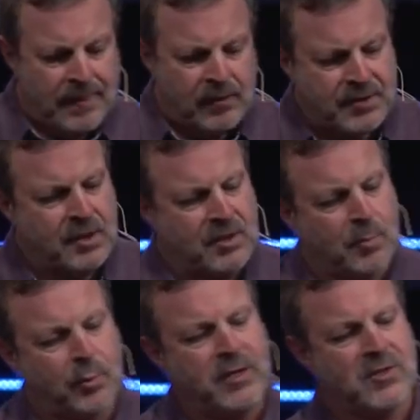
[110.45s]
Listen,
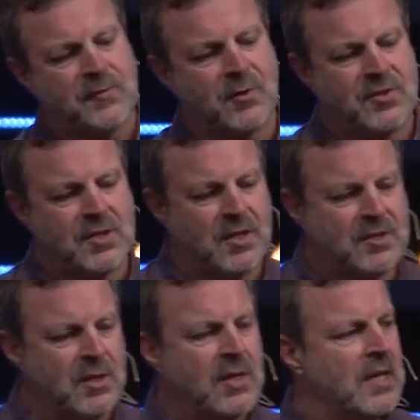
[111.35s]
the previous verse
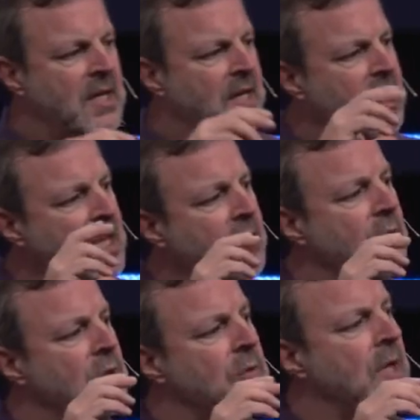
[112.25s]
says, he
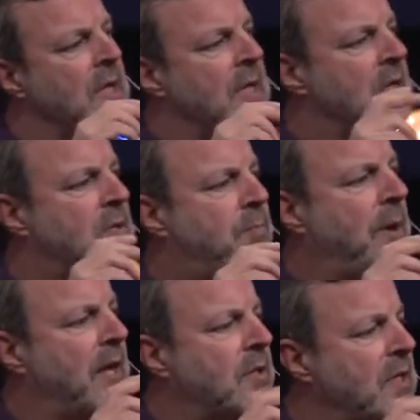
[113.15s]
who
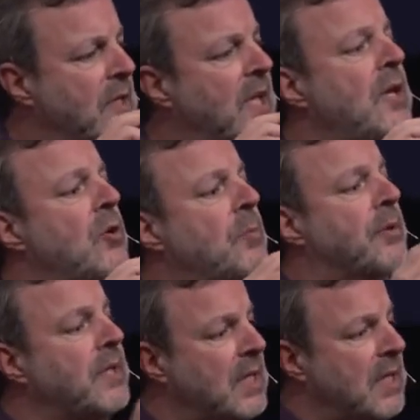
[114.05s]

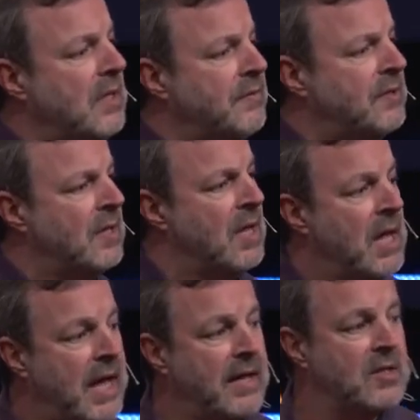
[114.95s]
believes
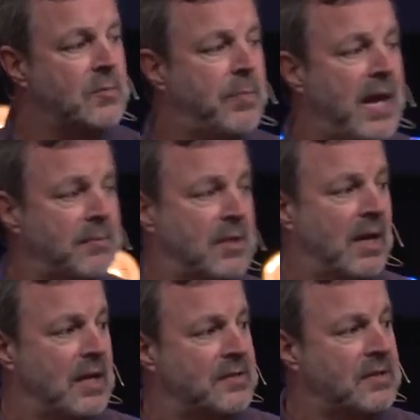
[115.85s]
and is
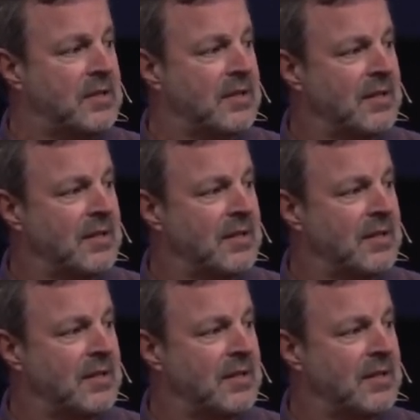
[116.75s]
baptized